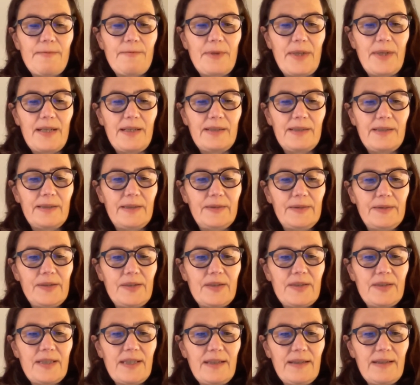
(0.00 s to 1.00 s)
well,
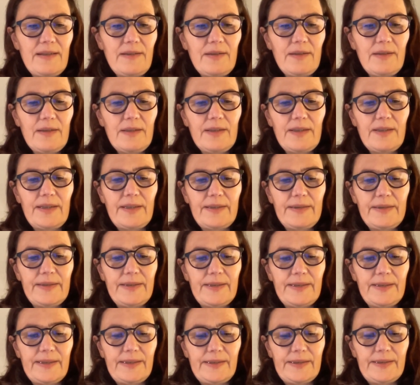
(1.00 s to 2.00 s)
still
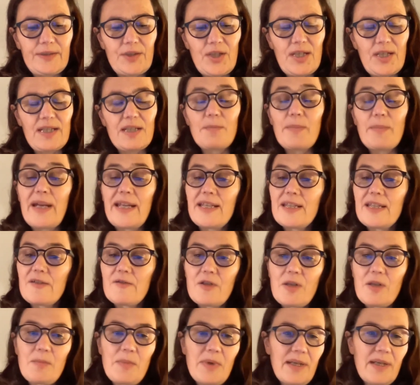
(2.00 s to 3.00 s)
gender
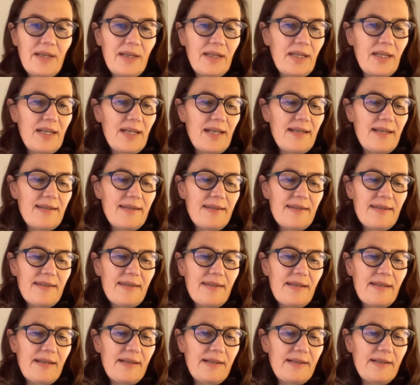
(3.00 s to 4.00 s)
mainstreaming
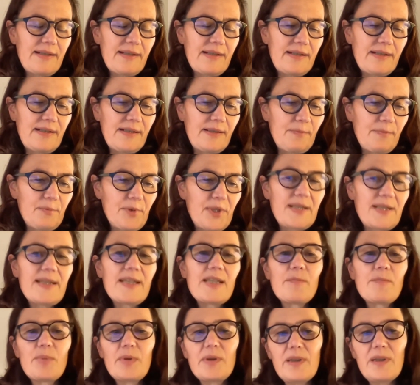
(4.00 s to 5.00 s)
is a
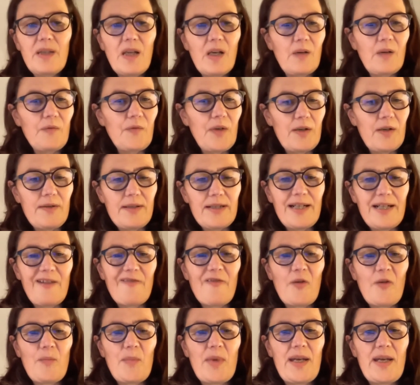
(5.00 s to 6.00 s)
principle of our
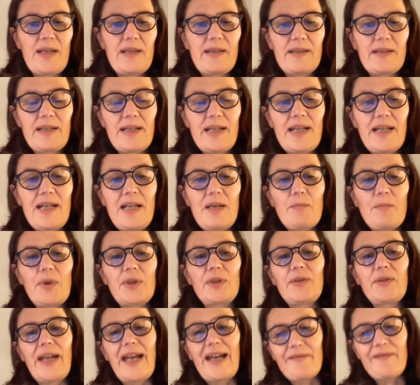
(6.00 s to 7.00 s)
government,
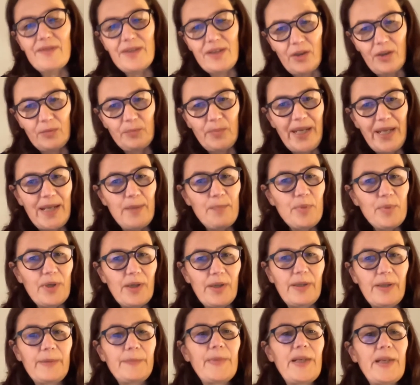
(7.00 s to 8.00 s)
but you have it on
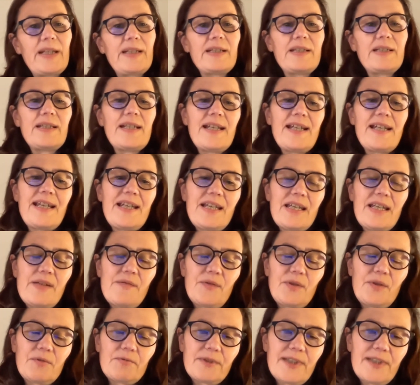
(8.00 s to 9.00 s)
paper. And
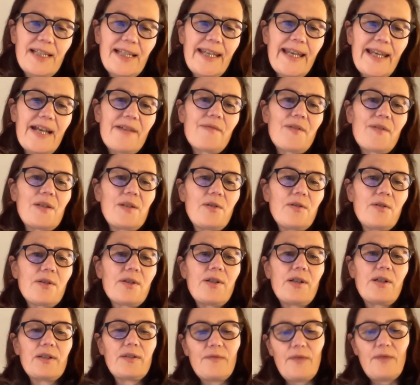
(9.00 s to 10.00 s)
if you really have a
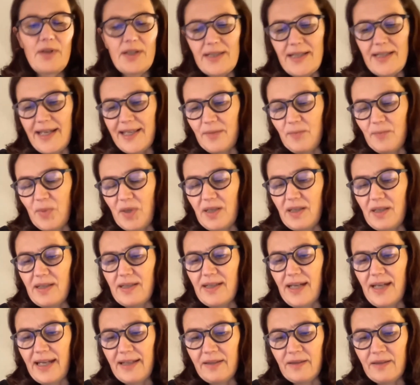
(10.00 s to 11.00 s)
look on what has been
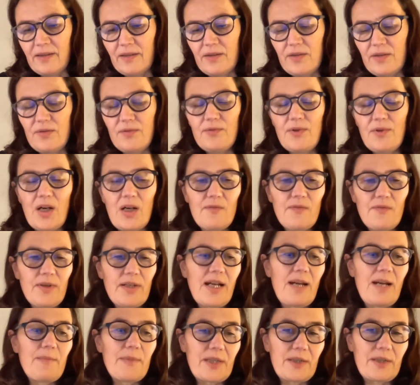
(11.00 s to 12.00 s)
done to
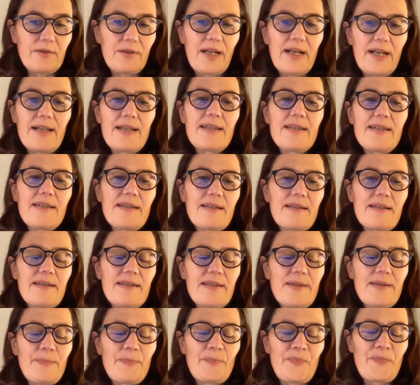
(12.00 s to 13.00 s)
overcome the
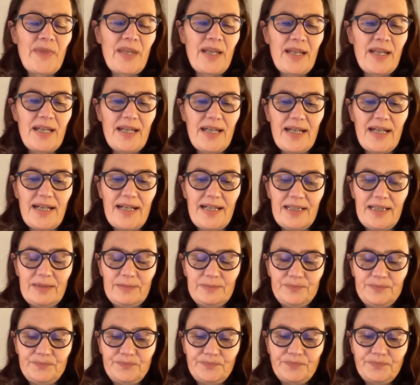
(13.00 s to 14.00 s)
crisis,
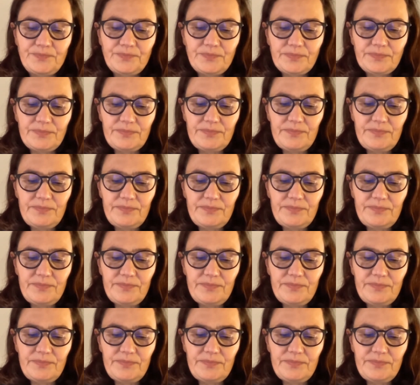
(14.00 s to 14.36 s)
you